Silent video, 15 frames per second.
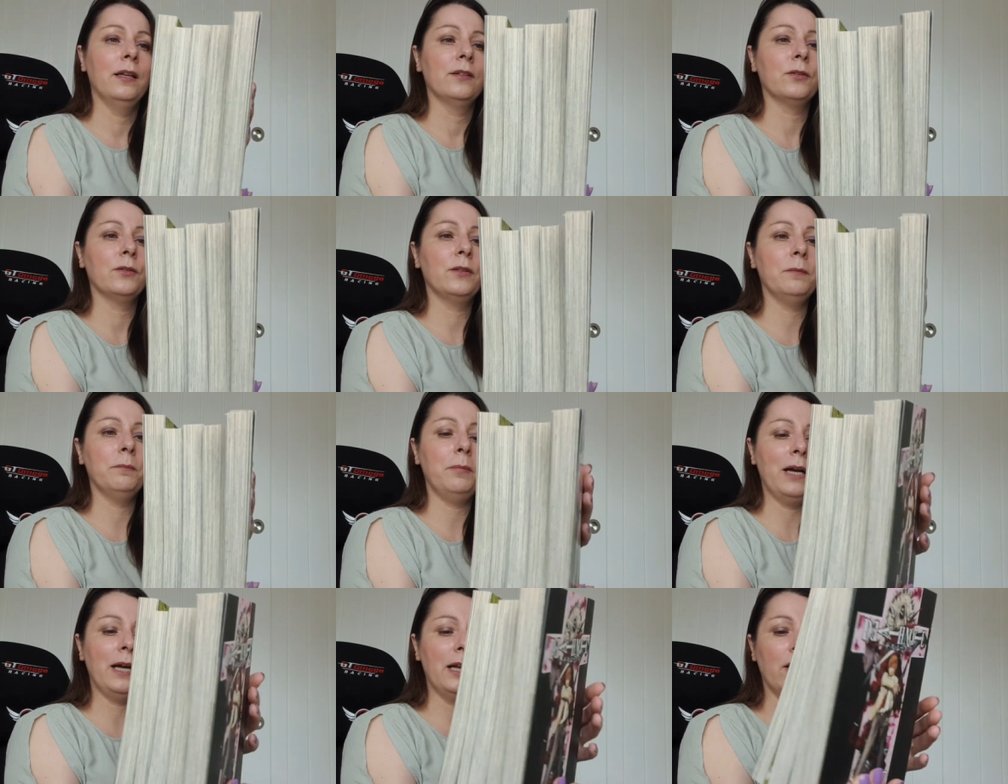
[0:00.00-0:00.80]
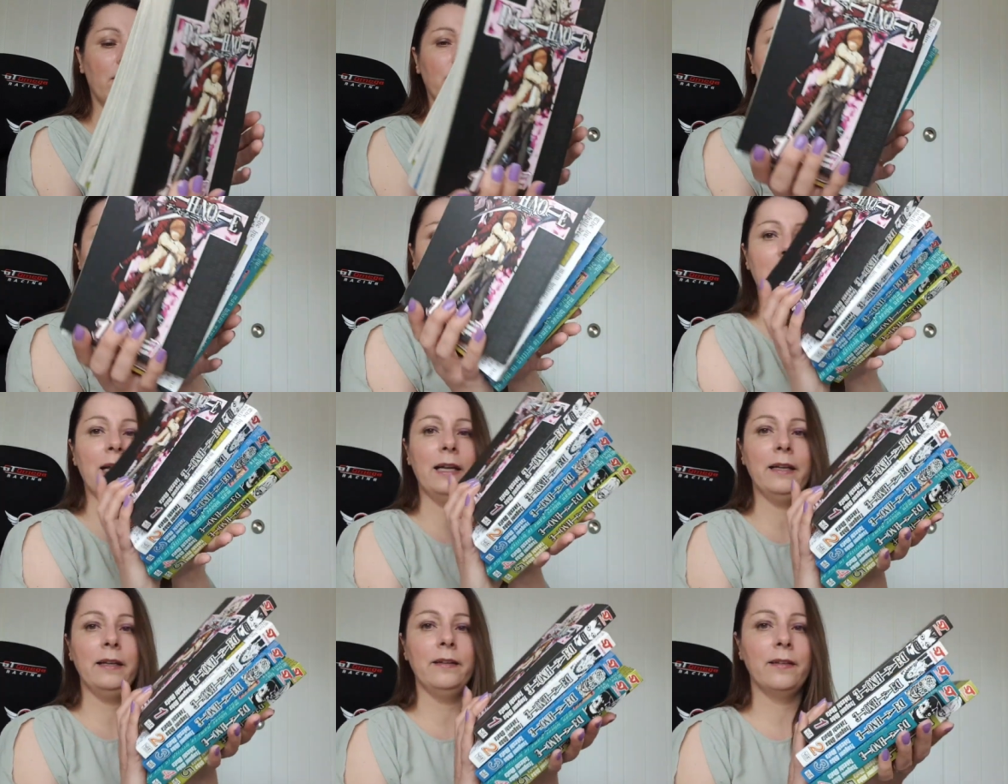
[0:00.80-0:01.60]
so I didn't pay a lot for
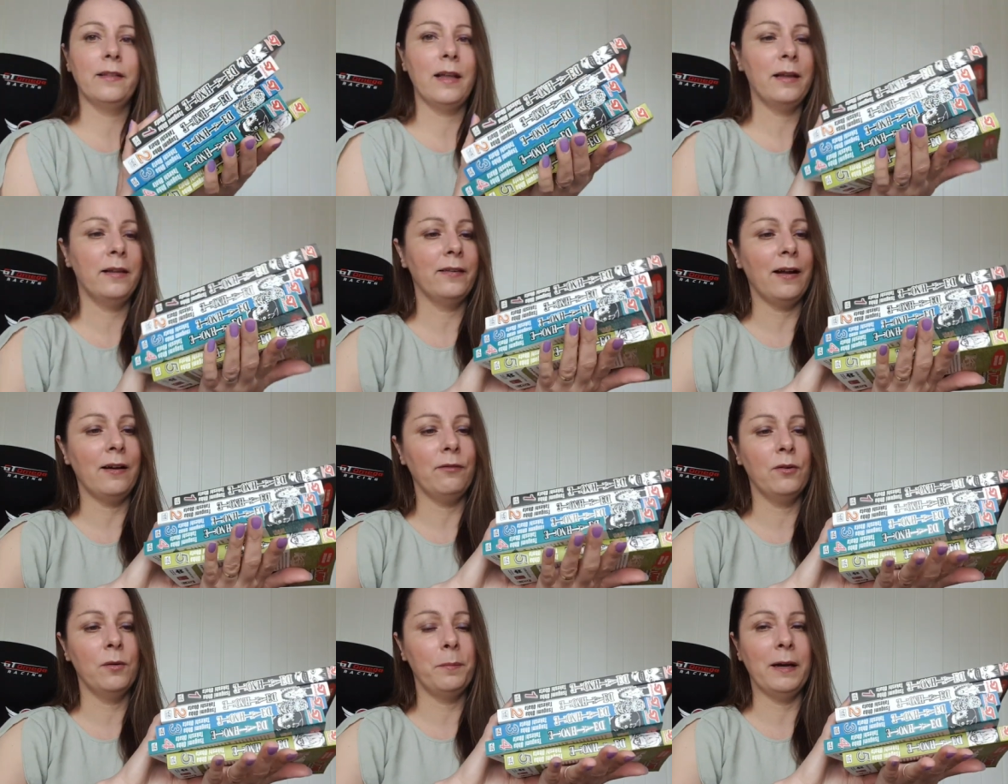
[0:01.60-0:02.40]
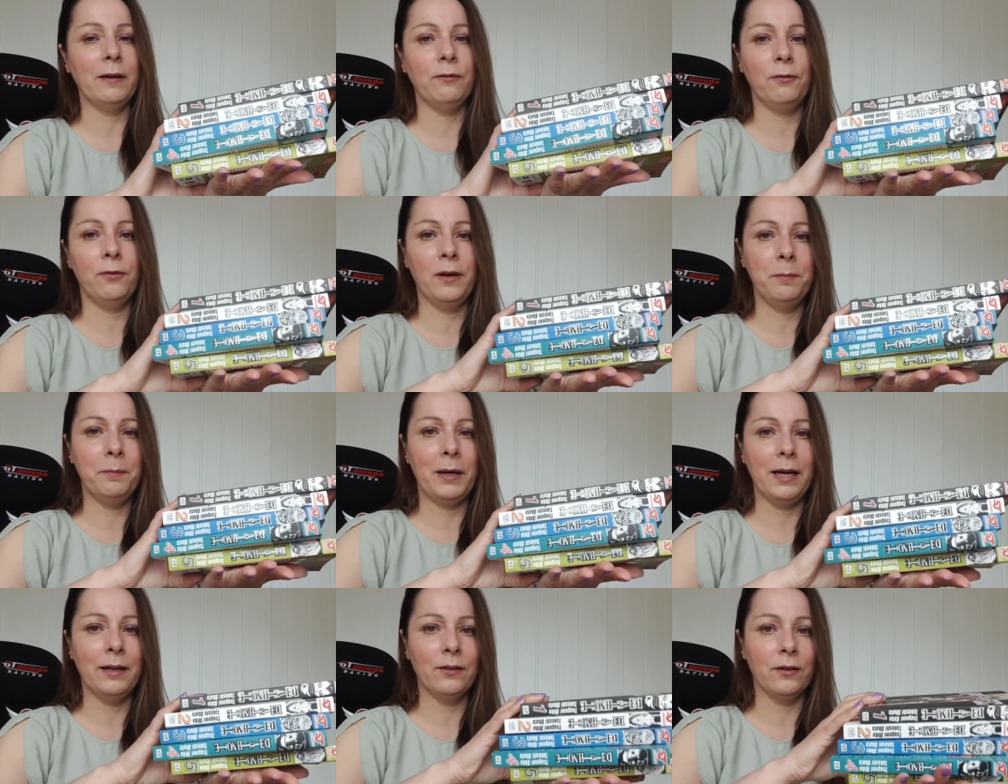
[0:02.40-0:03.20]
these they sell for about three
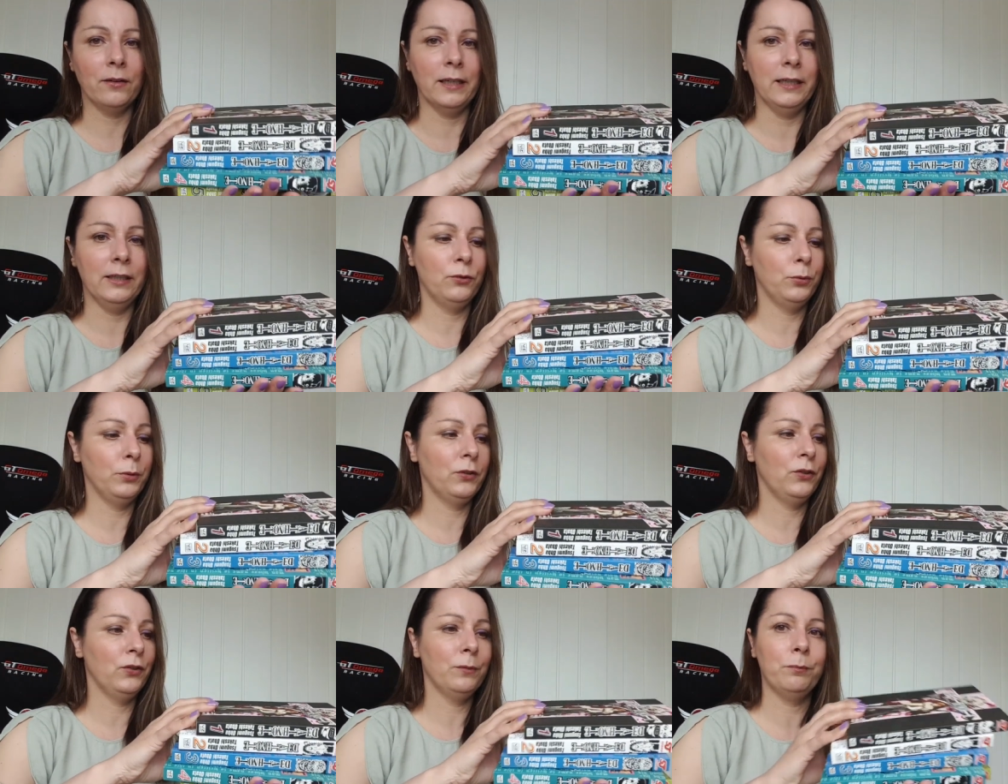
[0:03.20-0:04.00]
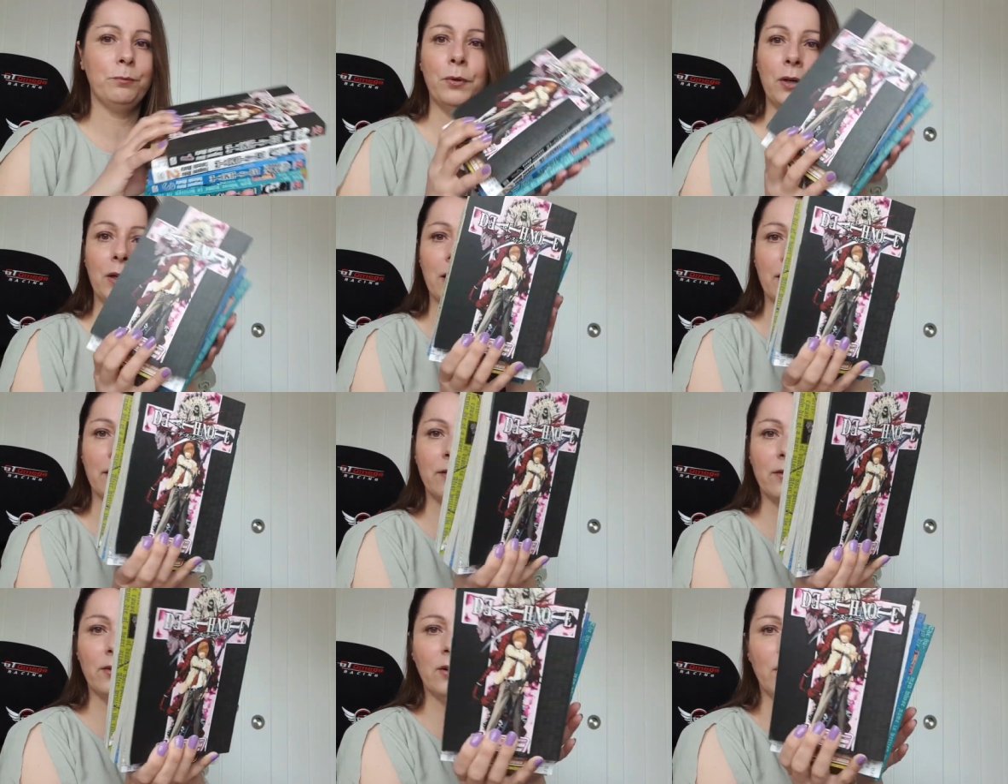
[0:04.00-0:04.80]
pound odd each which isn't
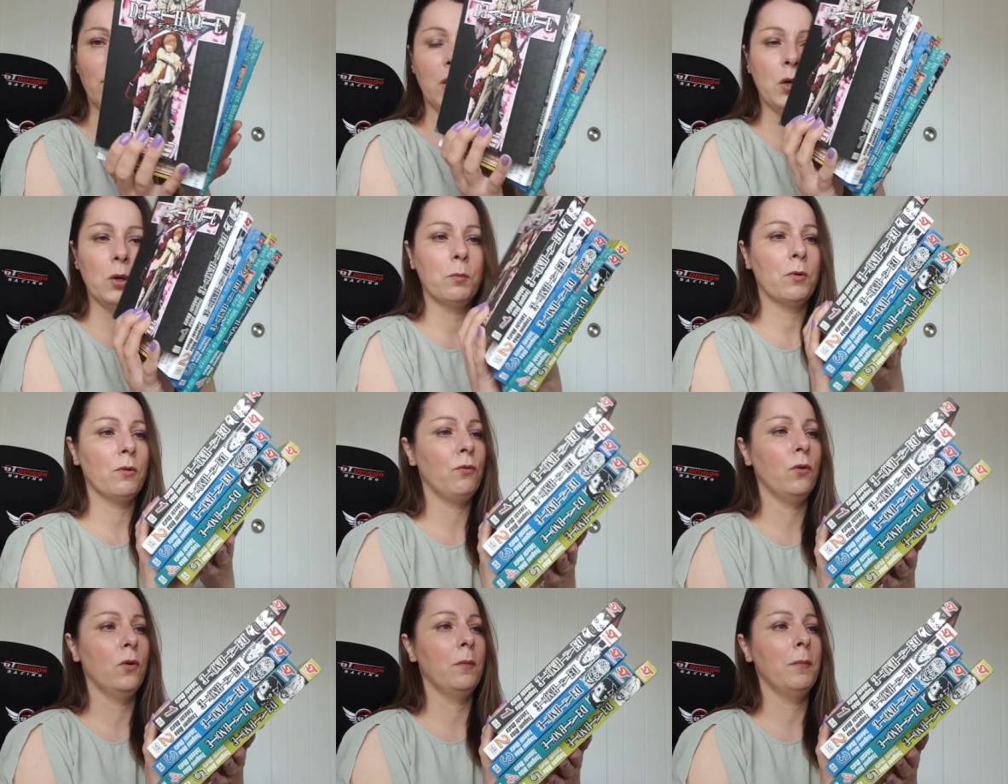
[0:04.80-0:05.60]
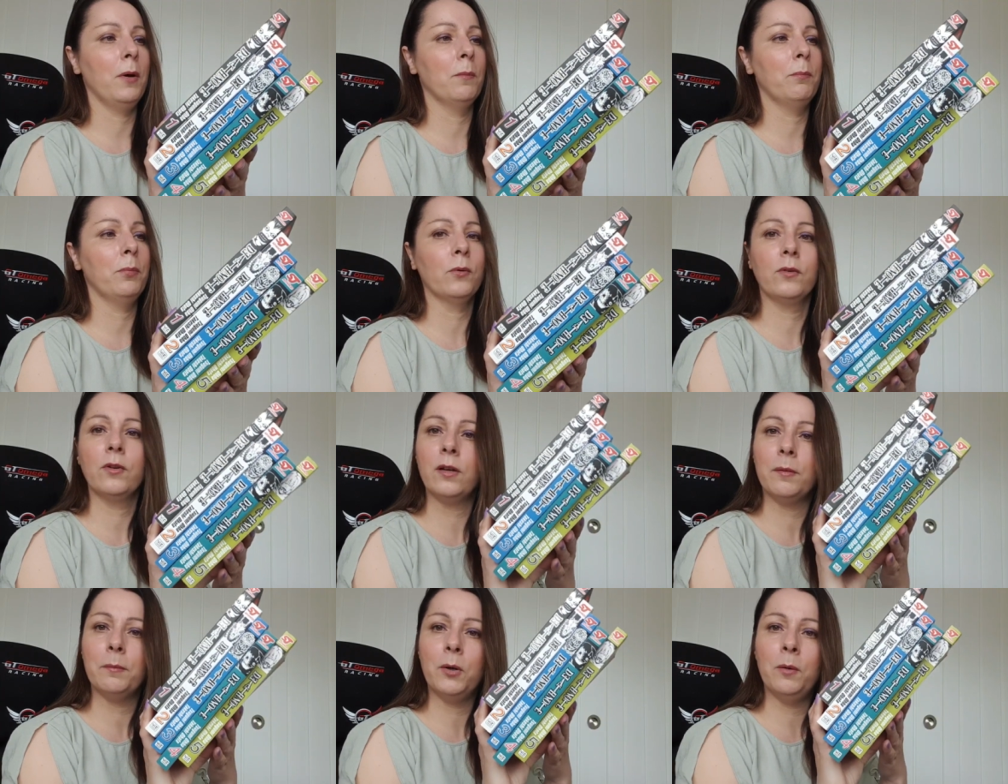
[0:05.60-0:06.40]
brilliant but I thought I might
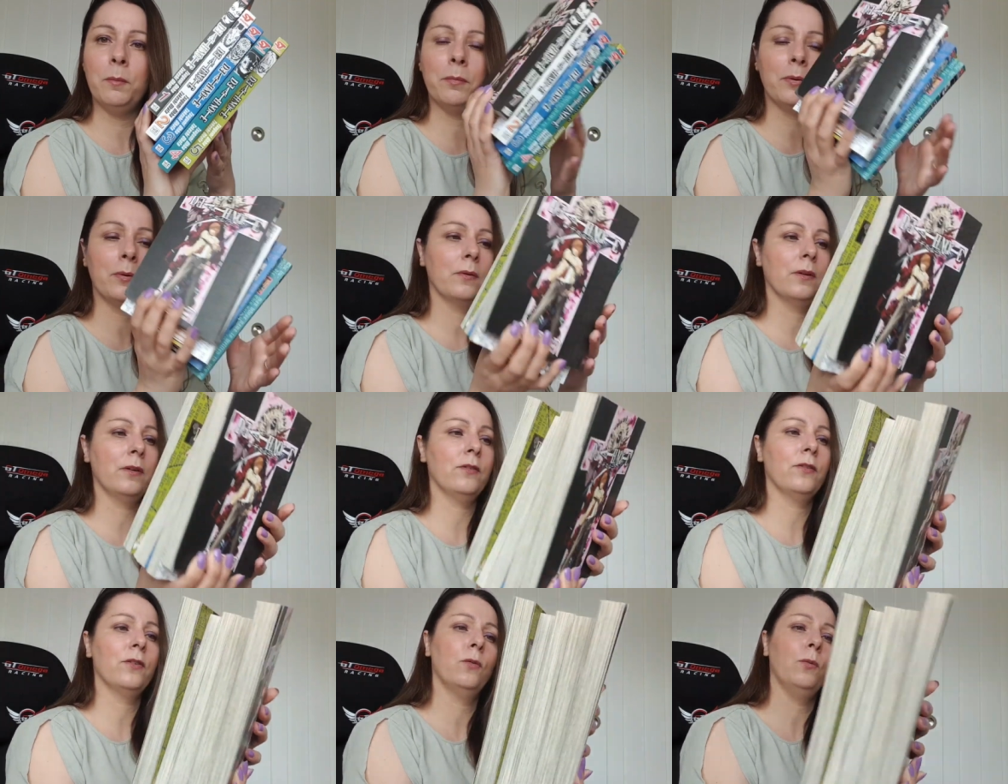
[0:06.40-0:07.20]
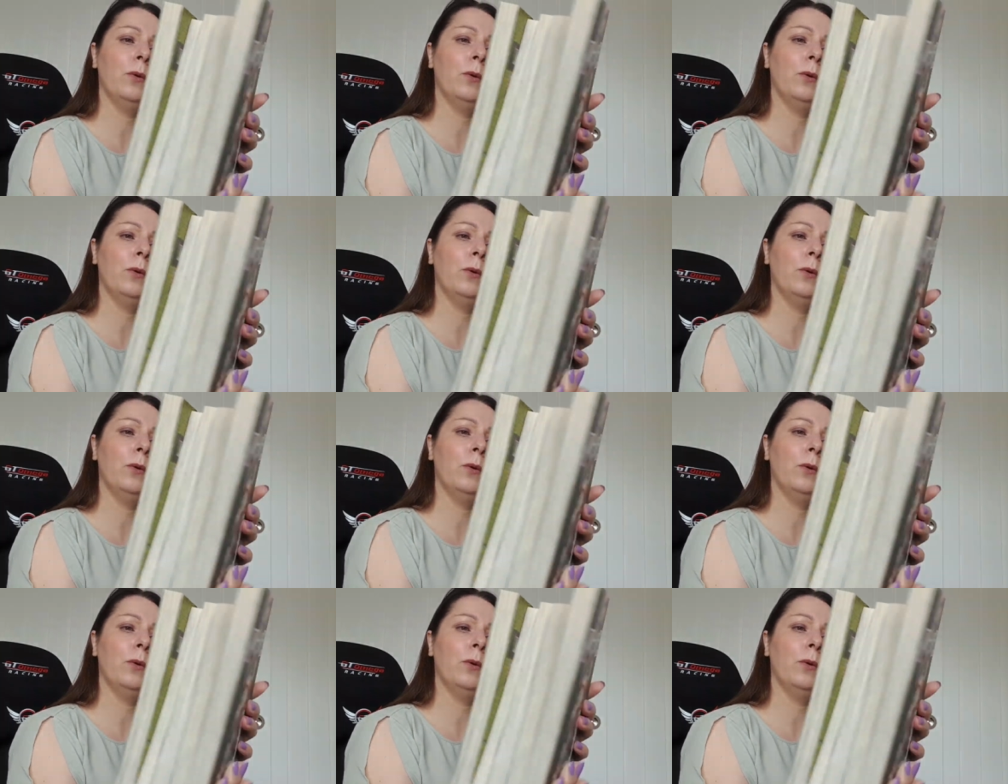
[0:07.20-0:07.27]
bundle them up they just look